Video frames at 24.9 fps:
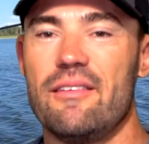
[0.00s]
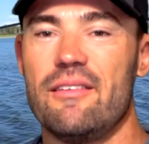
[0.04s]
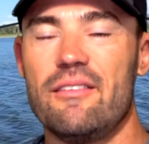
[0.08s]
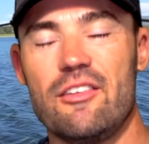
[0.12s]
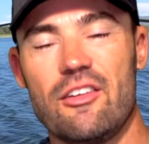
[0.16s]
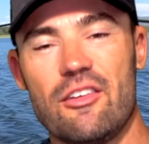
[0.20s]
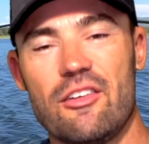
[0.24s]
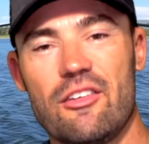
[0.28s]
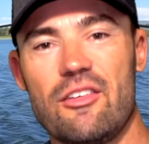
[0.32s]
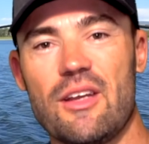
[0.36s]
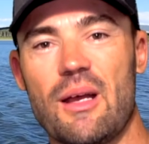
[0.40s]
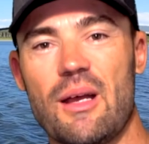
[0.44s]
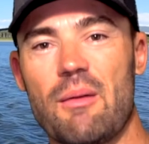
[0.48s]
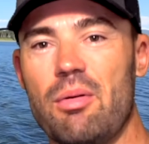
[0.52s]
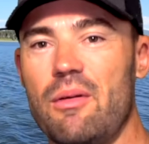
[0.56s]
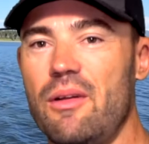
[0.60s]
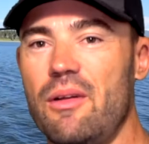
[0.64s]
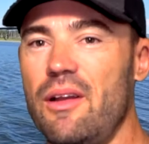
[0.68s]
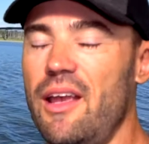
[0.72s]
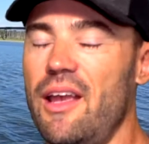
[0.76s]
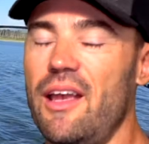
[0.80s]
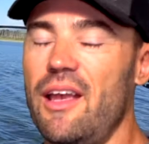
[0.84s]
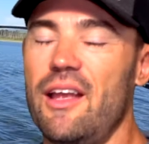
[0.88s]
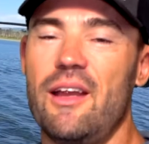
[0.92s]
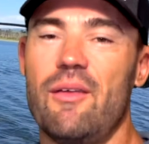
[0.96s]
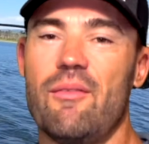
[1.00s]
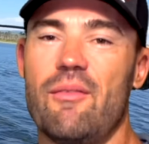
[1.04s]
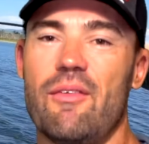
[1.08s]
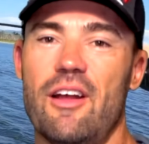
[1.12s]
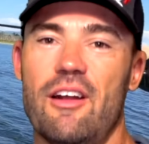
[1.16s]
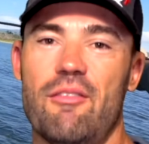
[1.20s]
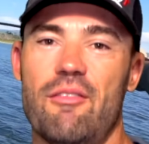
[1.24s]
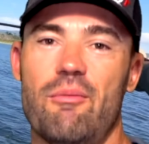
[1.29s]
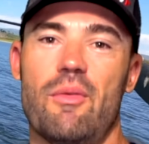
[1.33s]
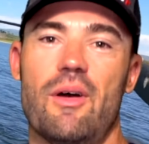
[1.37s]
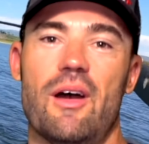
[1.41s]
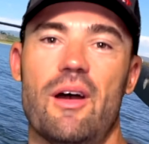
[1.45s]
just jump on any one of
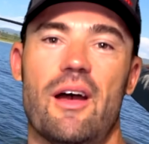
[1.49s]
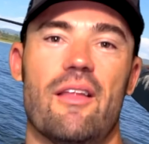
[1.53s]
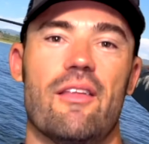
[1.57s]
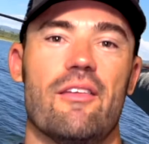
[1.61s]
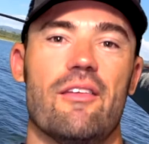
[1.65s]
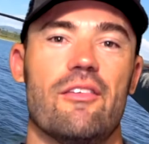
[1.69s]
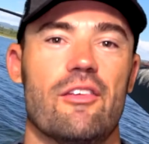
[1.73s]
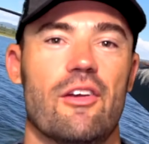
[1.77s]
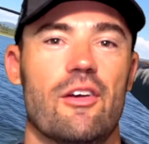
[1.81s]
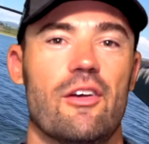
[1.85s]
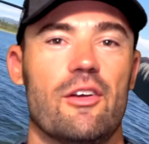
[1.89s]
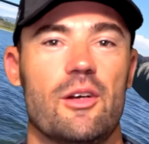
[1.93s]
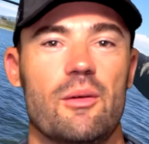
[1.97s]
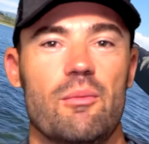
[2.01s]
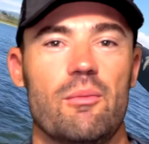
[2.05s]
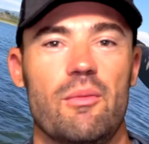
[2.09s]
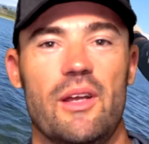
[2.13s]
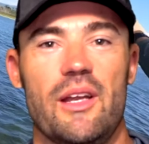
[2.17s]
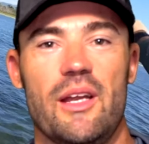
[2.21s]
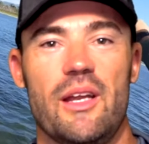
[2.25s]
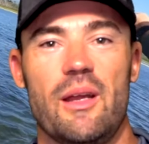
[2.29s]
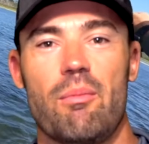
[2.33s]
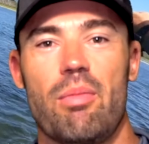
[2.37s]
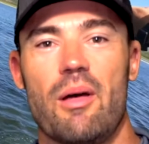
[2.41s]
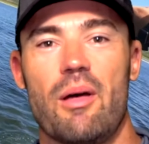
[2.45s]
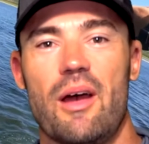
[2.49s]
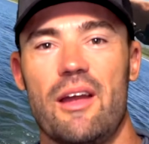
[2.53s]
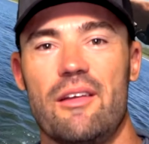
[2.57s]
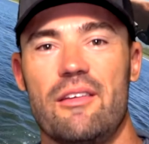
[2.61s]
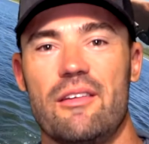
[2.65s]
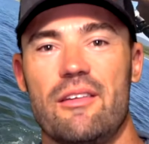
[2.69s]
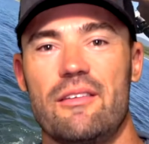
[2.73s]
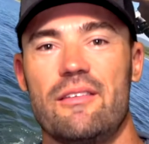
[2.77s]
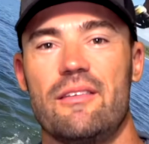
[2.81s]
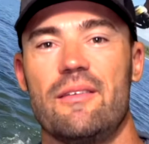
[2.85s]
my other social media pages.